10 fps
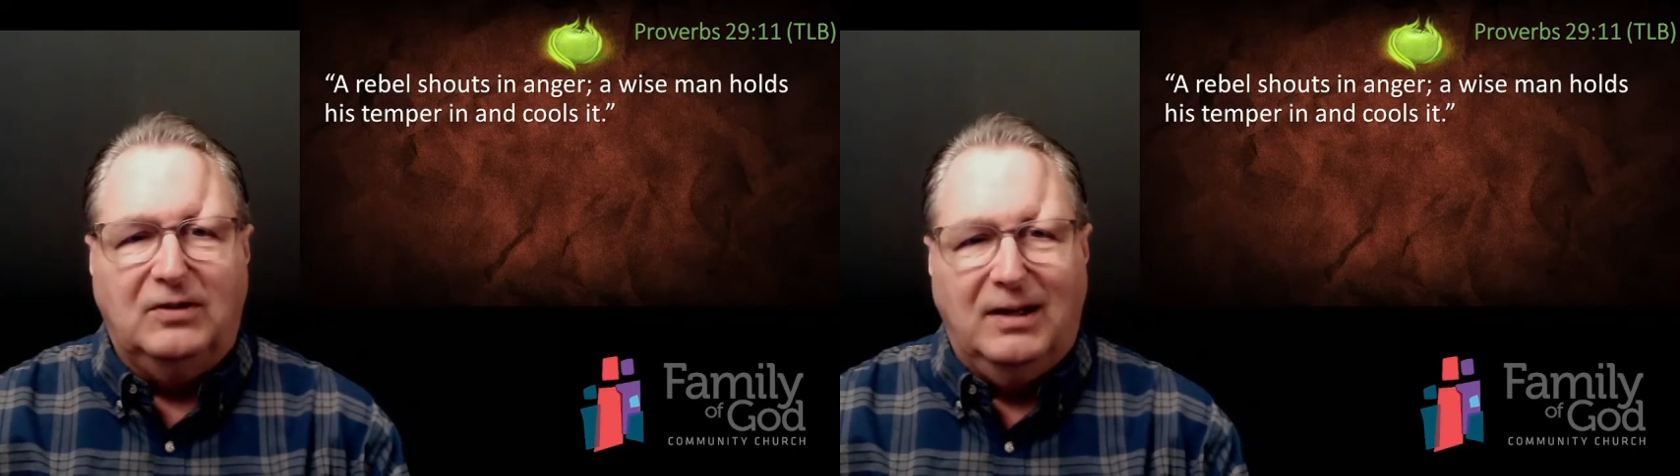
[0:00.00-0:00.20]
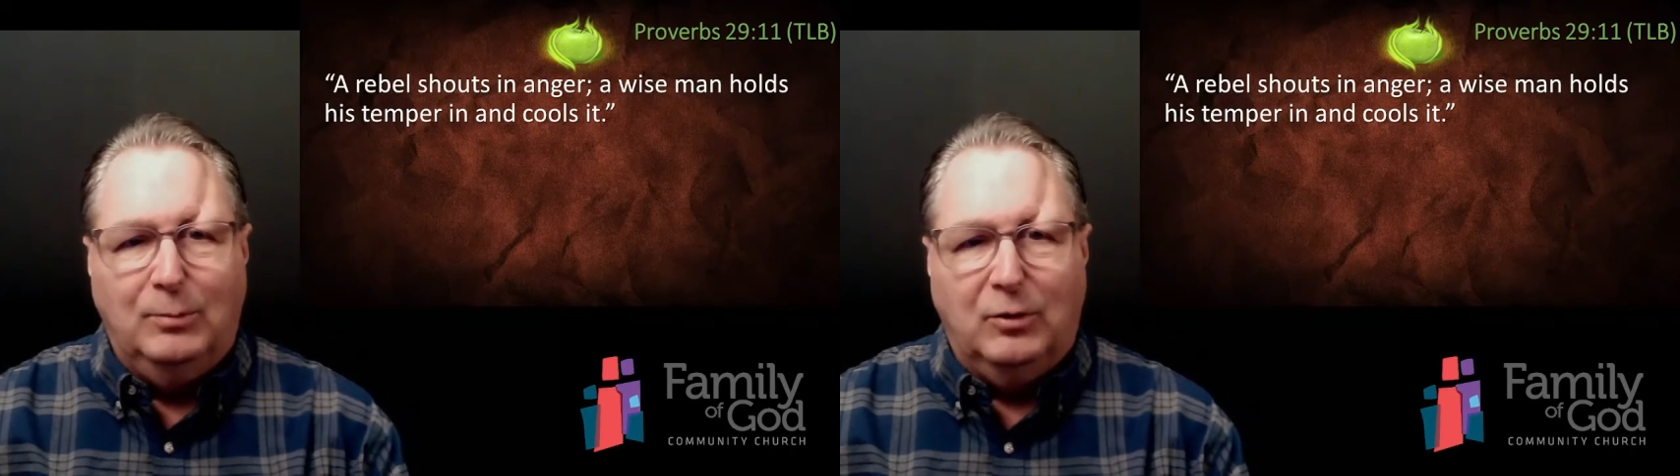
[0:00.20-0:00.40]

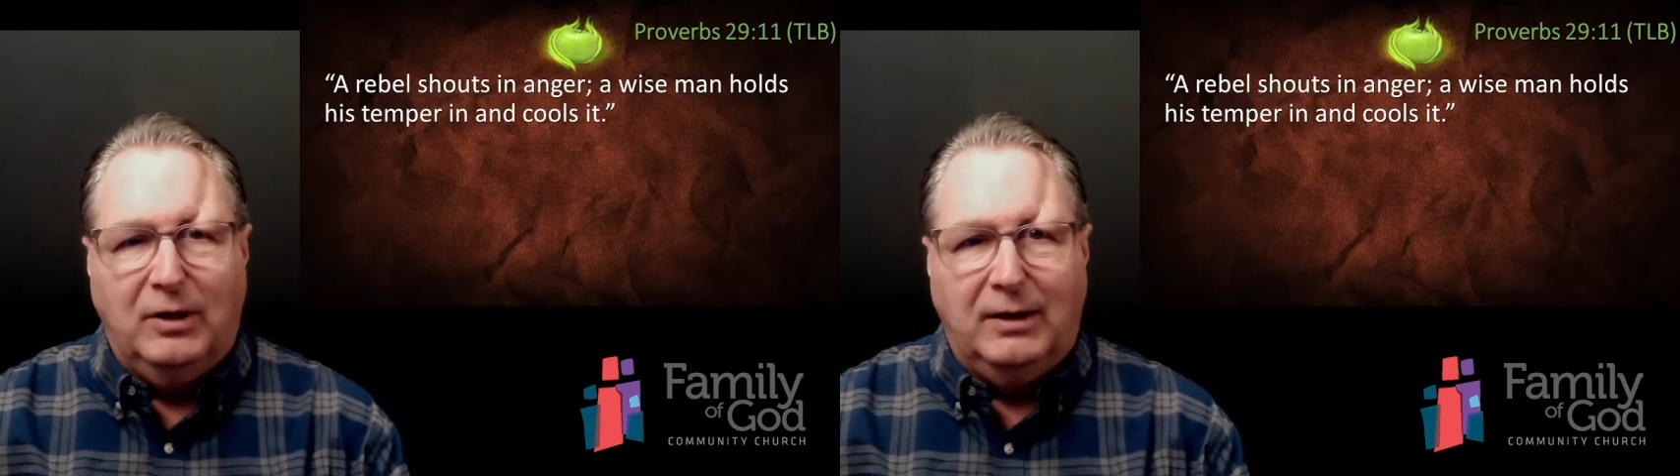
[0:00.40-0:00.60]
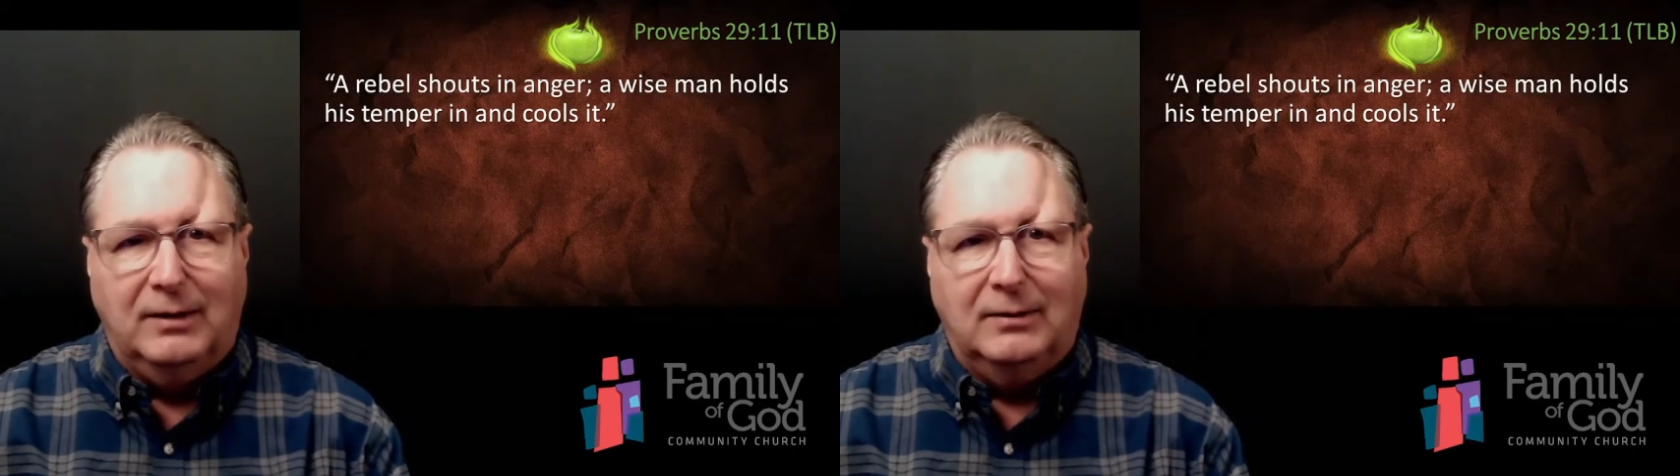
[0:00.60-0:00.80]
temper
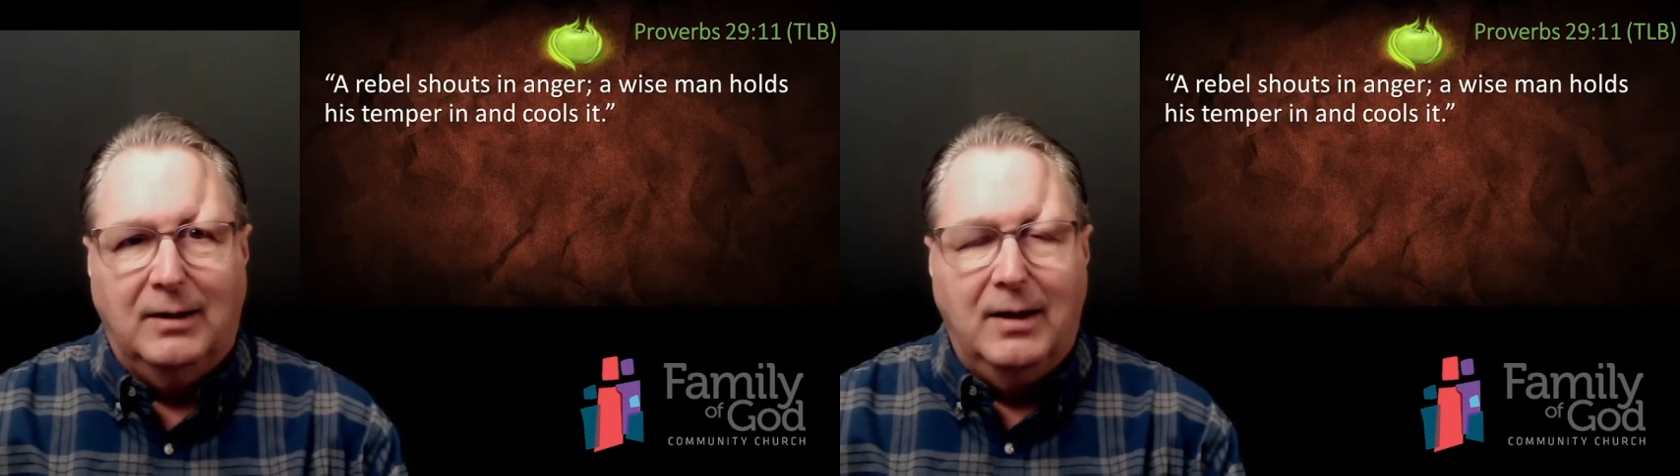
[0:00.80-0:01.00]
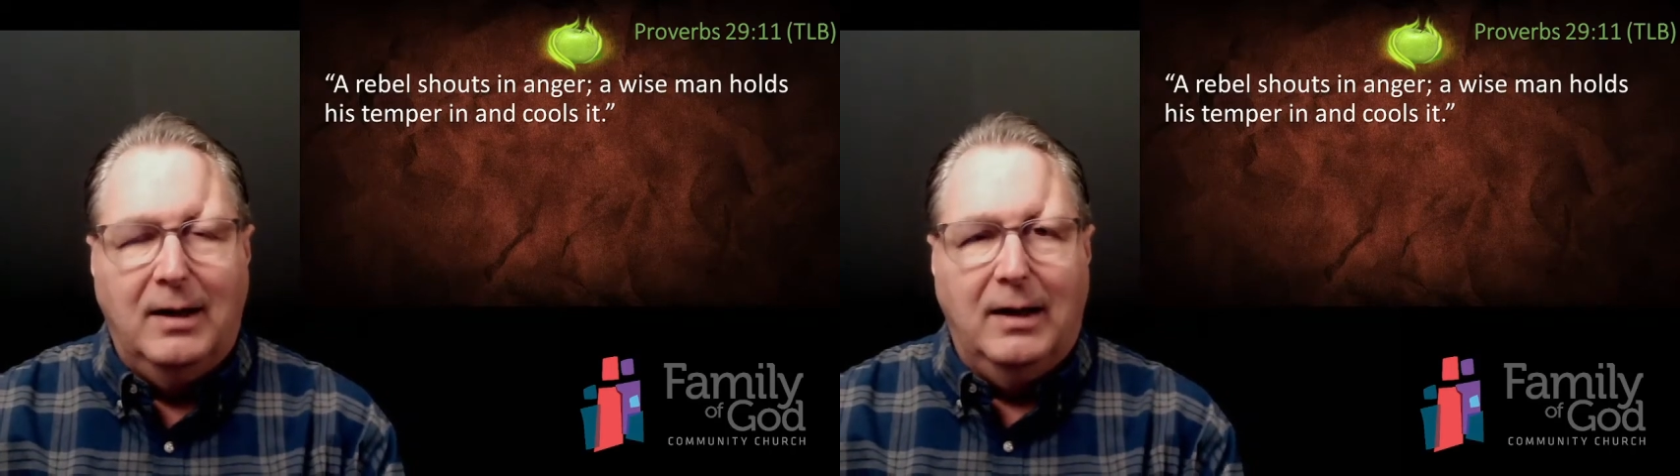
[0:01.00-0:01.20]
in
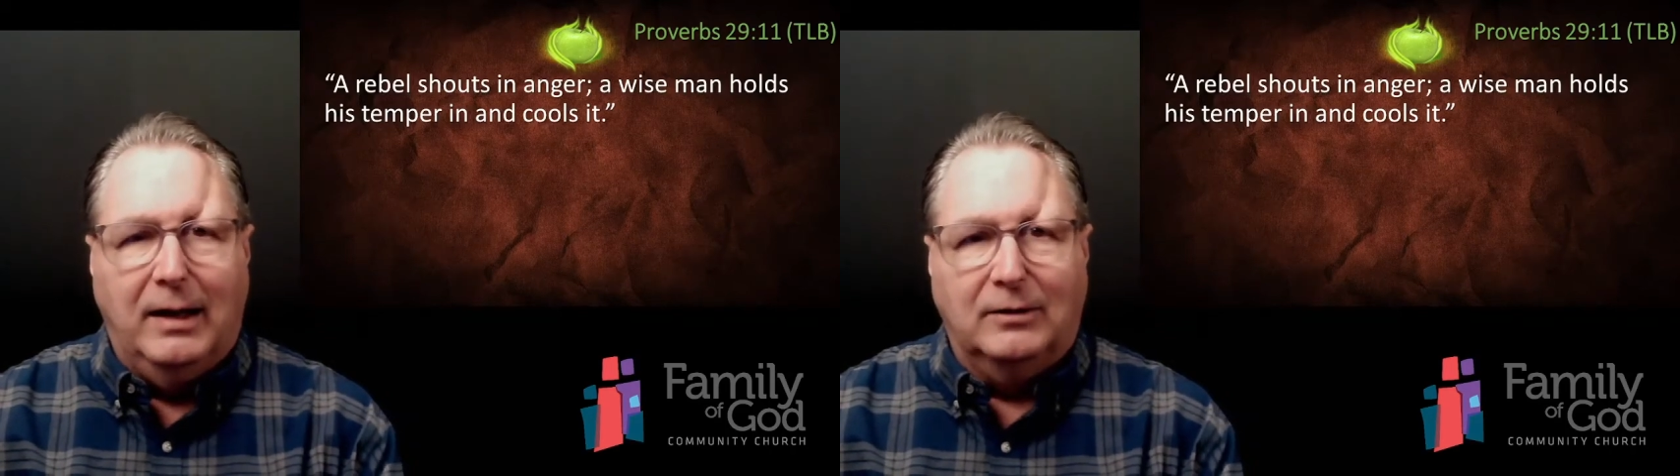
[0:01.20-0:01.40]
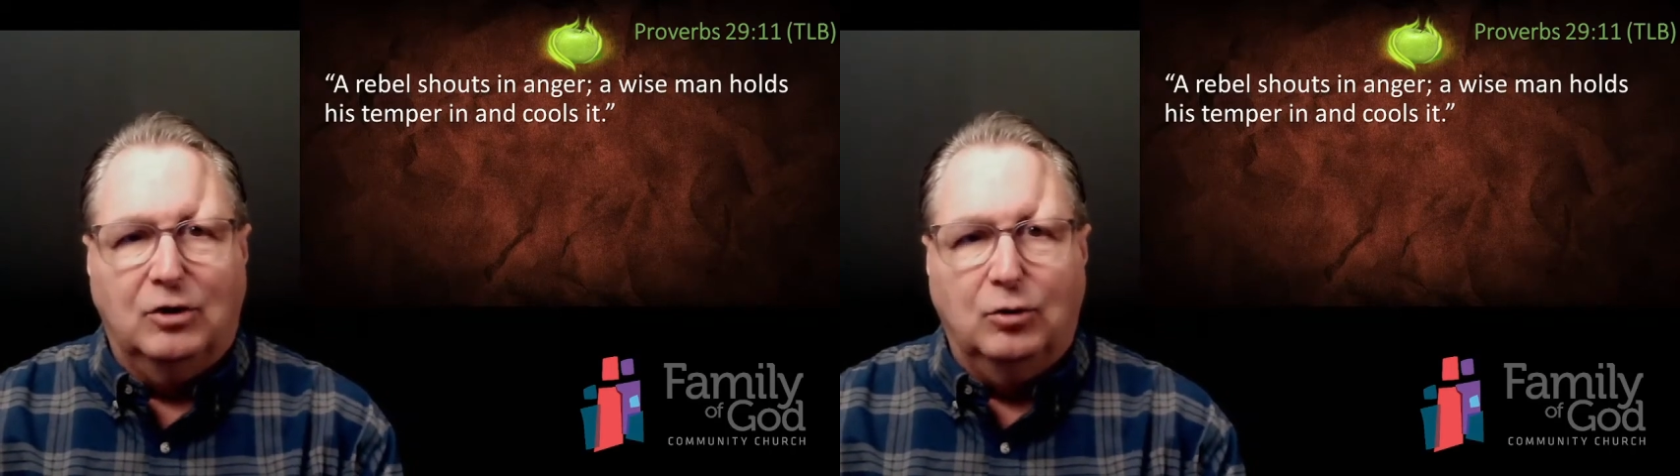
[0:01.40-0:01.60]

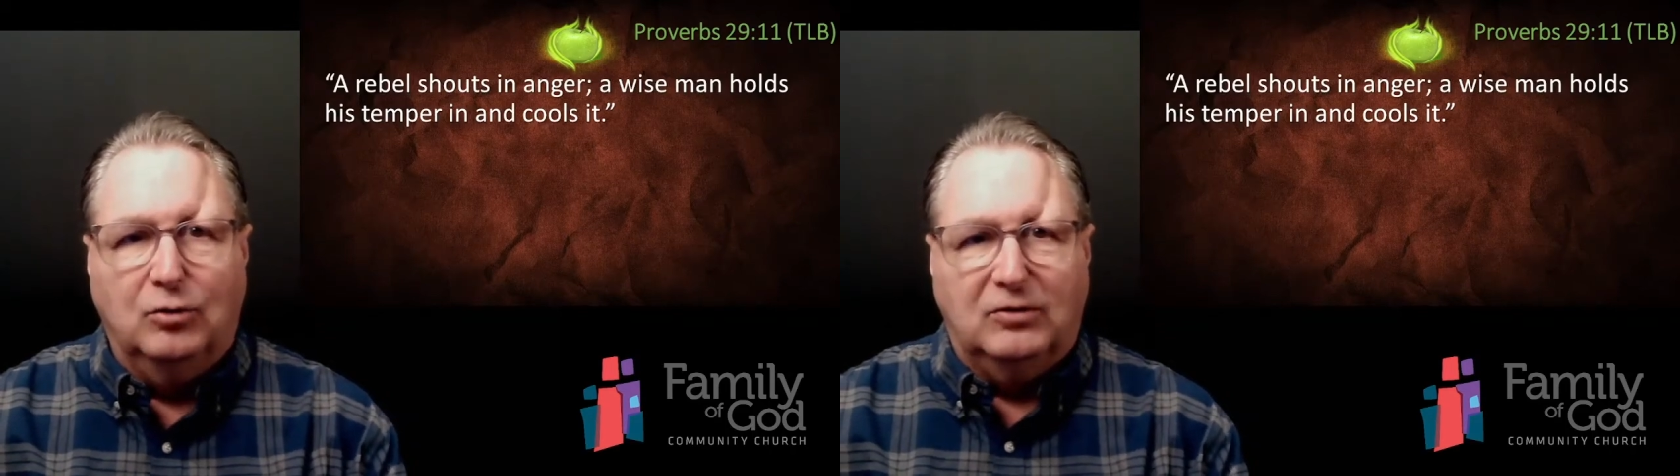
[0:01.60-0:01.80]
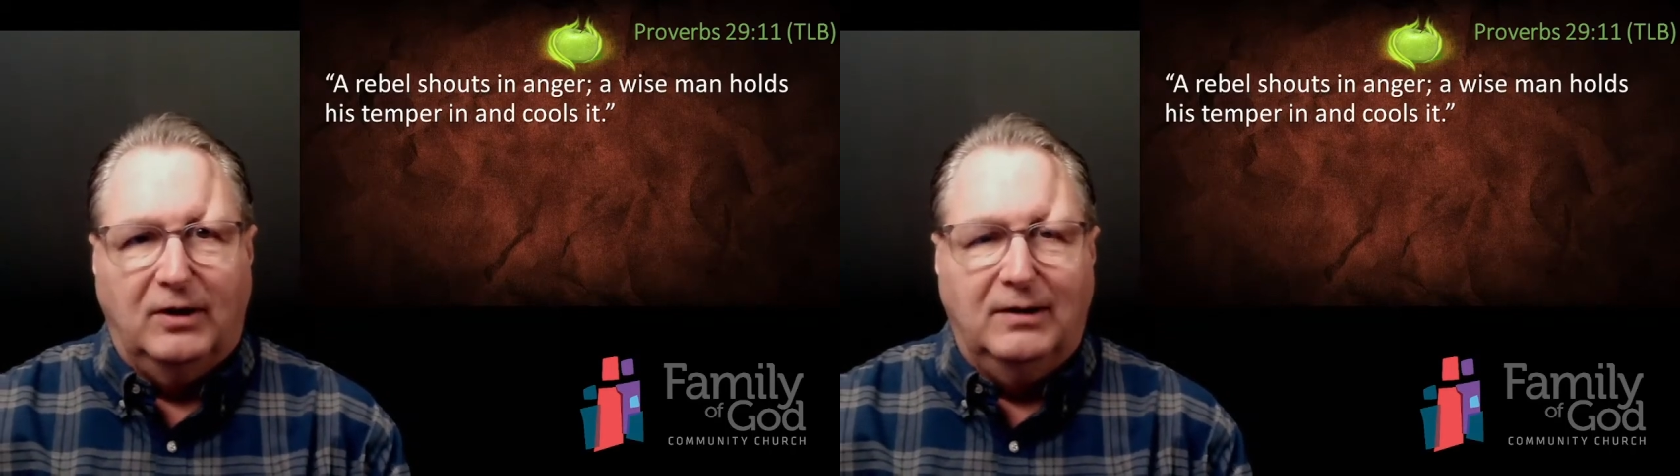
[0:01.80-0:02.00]
and
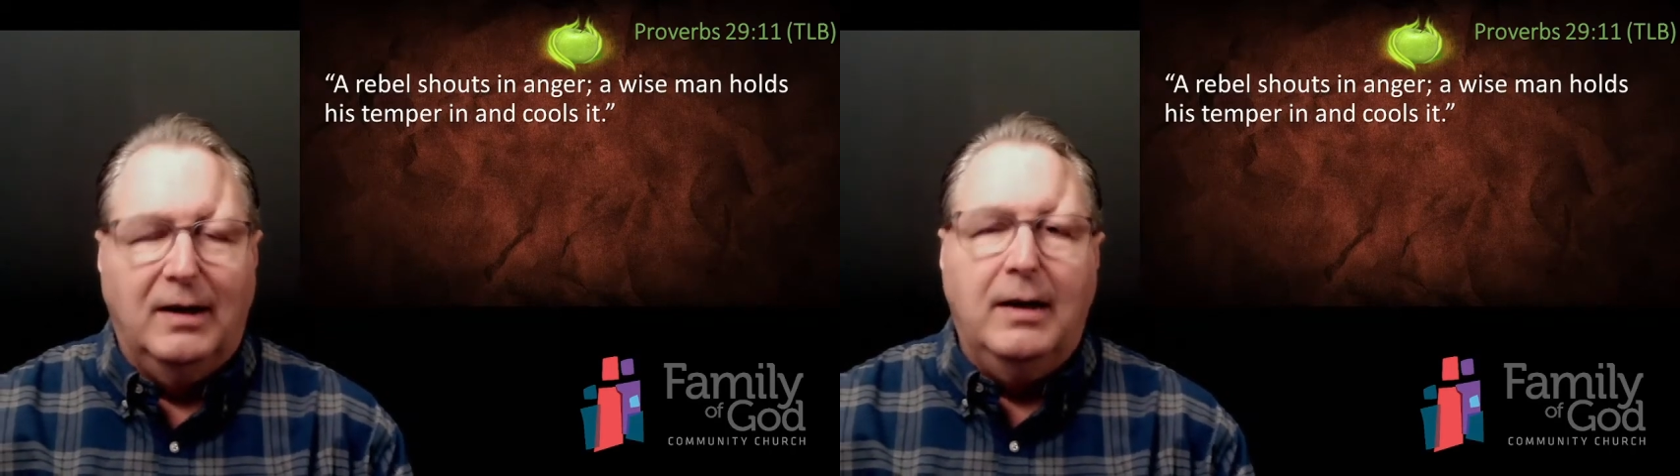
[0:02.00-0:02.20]
cools it.